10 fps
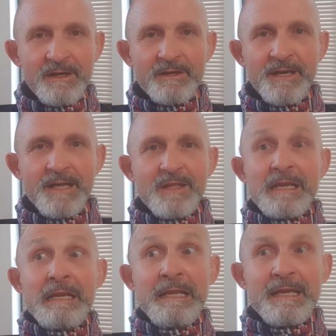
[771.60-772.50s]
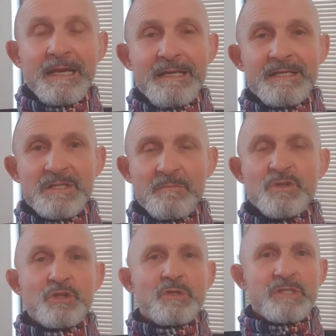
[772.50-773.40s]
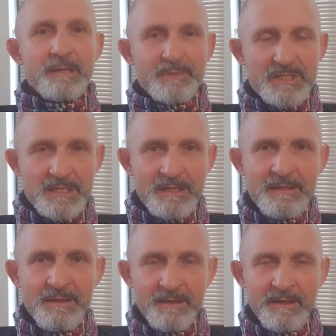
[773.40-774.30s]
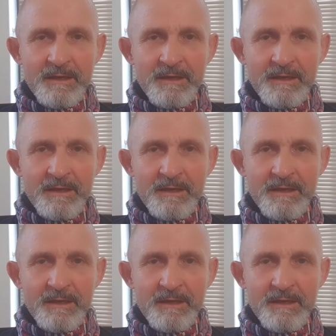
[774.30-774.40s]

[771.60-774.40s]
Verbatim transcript: okay, that legalism stirs up sin